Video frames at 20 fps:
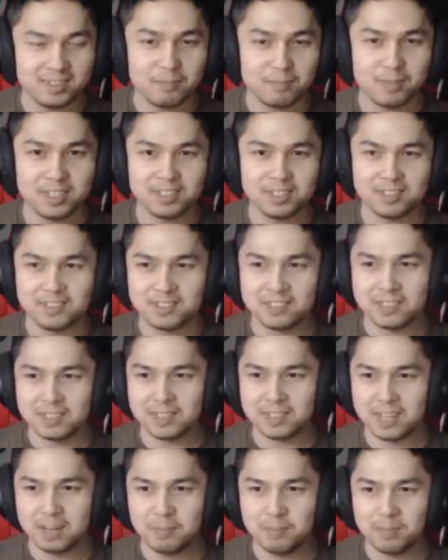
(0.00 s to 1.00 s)
Please no chill
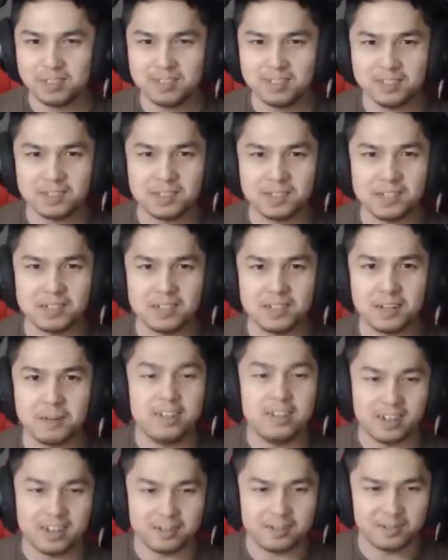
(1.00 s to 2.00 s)
time, please no chill time.
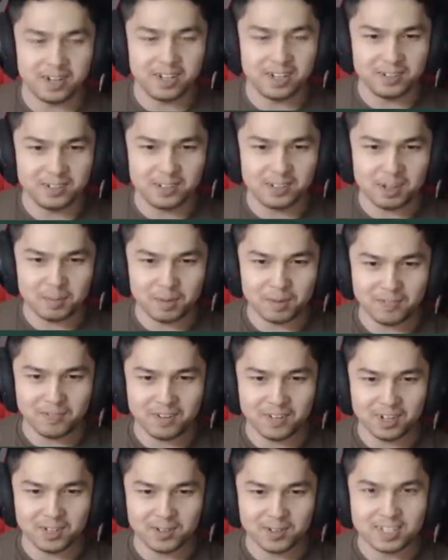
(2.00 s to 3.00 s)
I don't want to lose all my
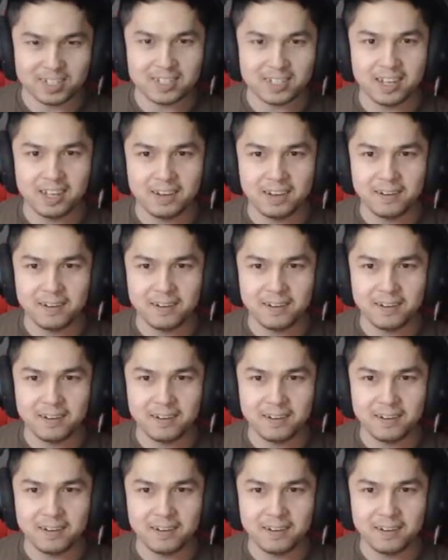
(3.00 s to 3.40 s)
followers again.